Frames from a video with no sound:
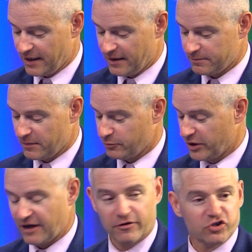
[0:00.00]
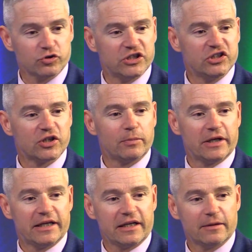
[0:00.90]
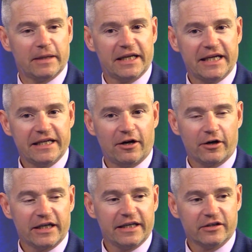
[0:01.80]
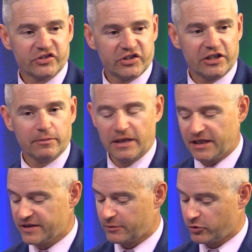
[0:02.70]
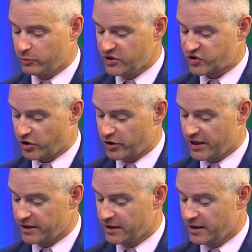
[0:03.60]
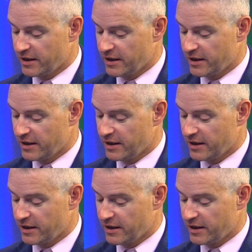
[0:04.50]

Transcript: uh we have our strategic planning committee, our ELC committee that will be starting